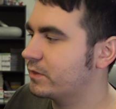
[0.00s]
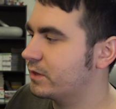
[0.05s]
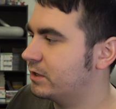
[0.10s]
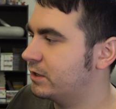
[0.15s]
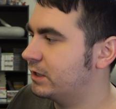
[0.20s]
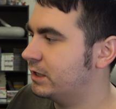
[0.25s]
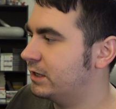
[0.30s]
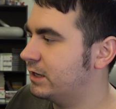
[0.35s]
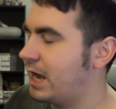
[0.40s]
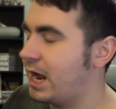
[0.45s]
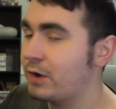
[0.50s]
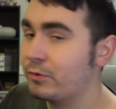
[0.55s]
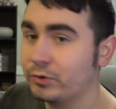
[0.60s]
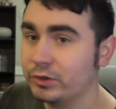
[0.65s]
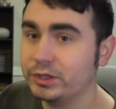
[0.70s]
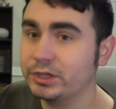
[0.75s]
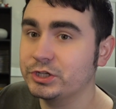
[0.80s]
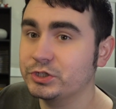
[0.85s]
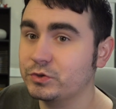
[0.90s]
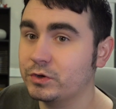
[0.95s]
I
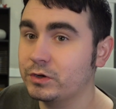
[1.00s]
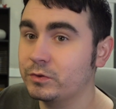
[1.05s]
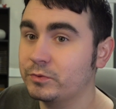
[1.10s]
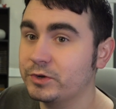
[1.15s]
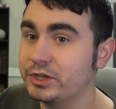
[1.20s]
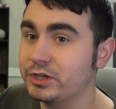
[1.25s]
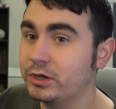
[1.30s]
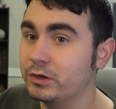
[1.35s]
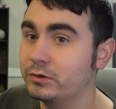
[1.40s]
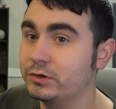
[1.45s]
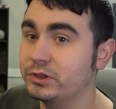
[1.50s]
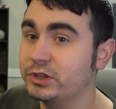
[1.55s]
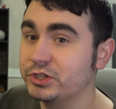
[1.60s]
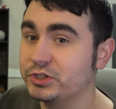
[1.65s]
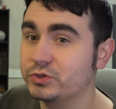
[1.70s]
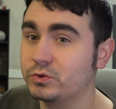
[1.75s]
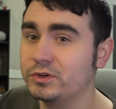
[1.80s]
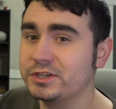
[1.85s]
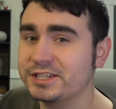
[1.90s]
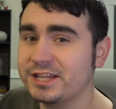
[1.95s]
really enjoyed Recoded. The
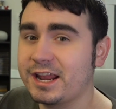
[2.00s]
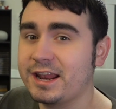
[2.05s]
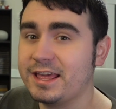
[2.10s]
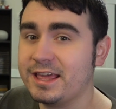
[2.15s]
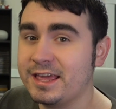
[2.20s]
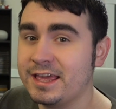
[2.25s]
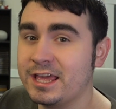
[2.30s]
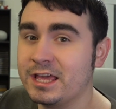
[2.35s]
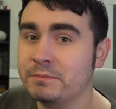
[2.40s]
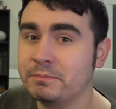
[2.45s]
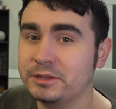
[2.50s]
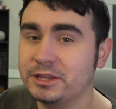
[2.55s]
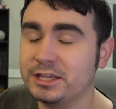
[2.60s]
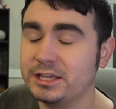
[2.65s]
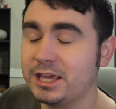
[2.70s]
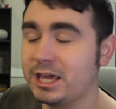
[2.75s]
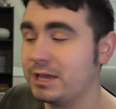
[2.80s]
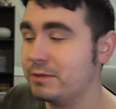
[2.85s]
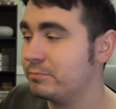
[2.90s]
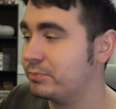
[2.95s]
story's kind of but the
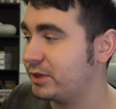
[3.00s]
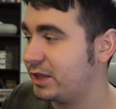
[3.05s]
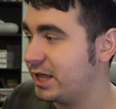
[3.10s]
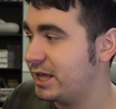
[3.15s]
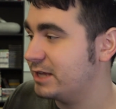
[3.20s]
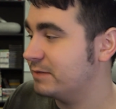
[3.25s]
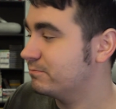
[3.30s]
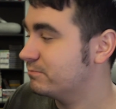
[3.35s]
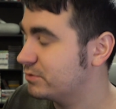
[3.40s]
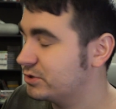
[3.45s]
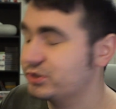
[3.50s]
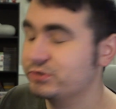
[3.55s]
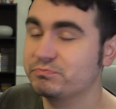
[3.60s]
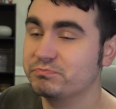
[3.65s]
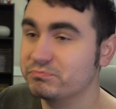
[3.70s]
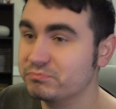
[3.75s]
gameplay is